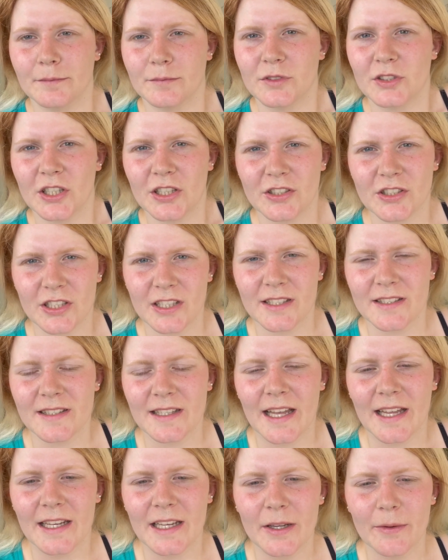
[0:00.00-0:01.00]
judges
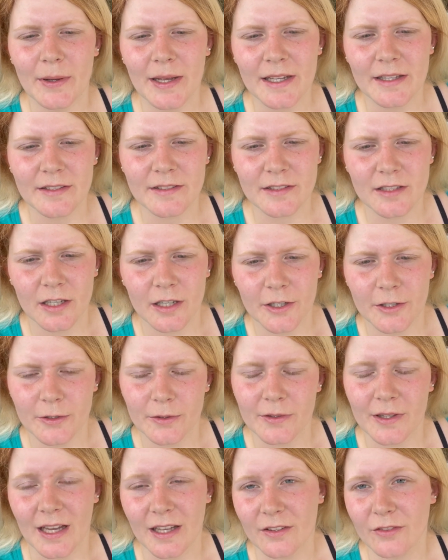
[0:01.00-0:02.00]
anyway, so
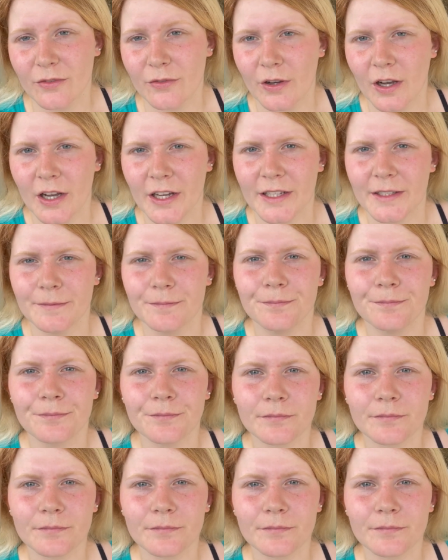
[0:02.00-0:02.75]
that's fine.